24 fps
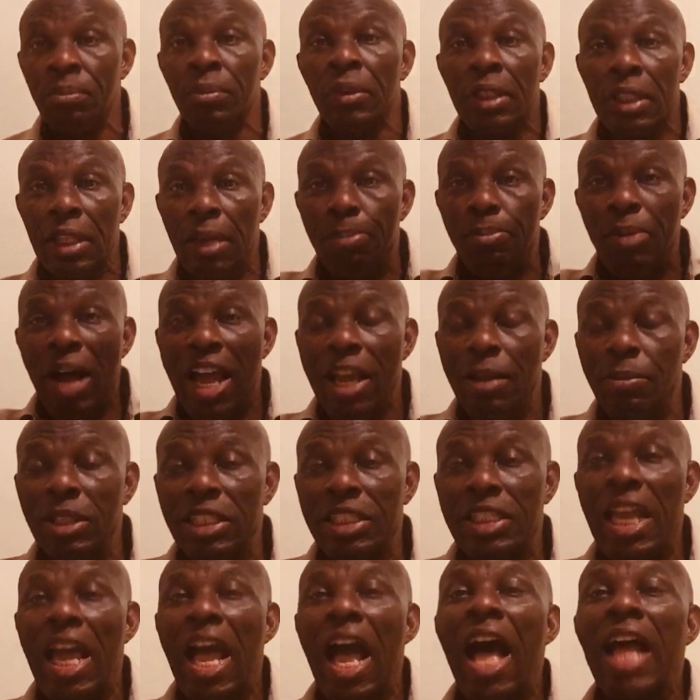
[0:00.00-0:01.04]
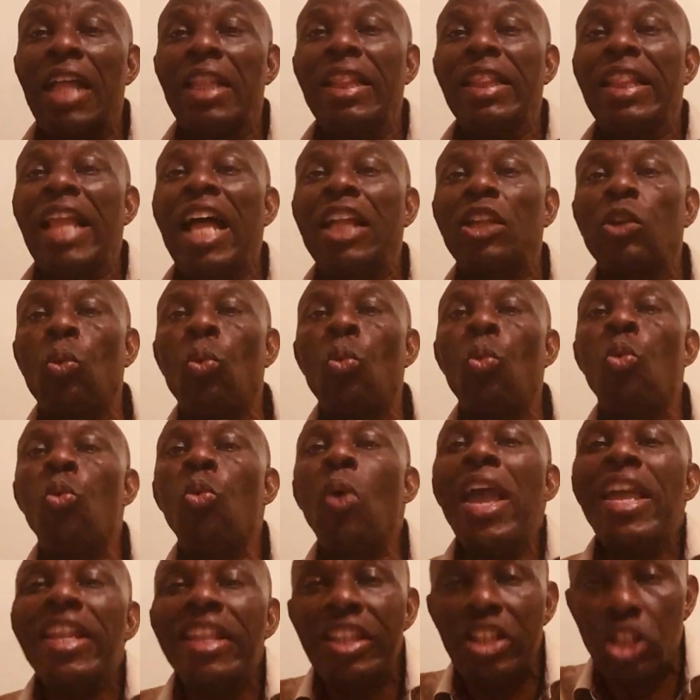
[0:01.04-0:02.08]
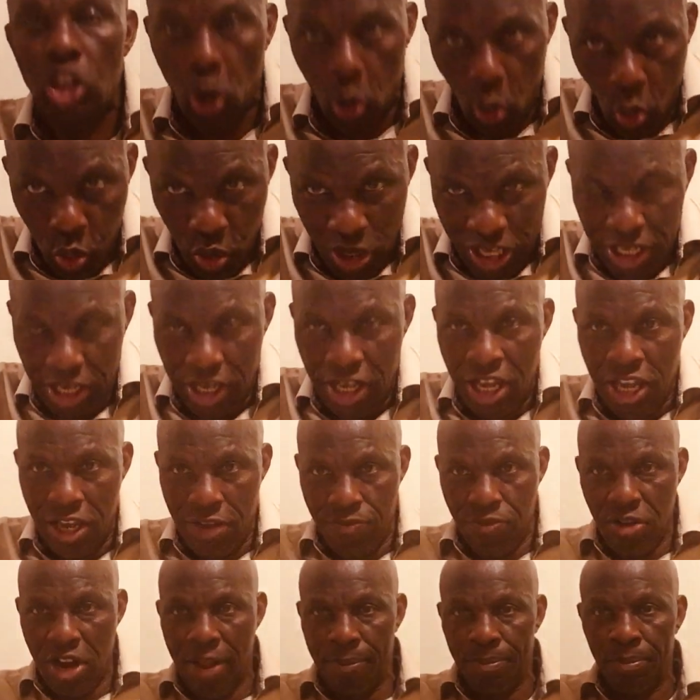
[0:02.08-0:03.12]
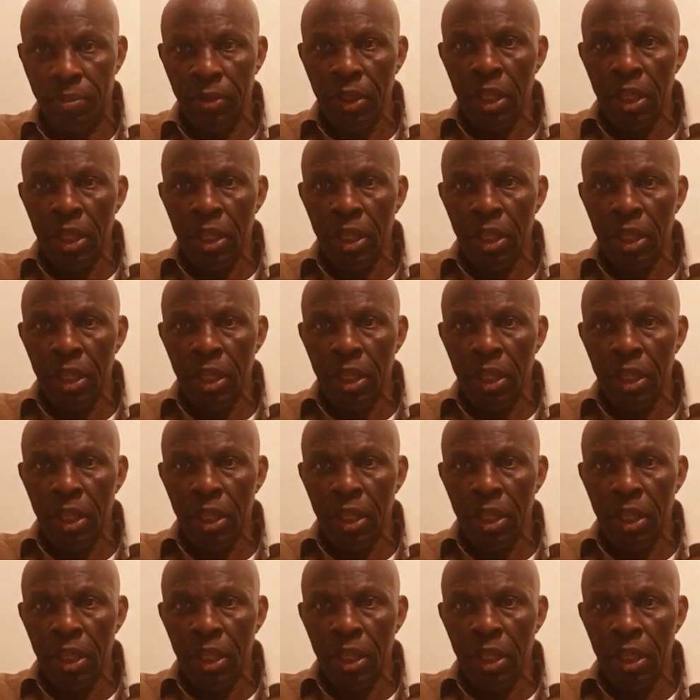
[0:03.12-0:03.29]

The Bible says, and Lot went with Abram.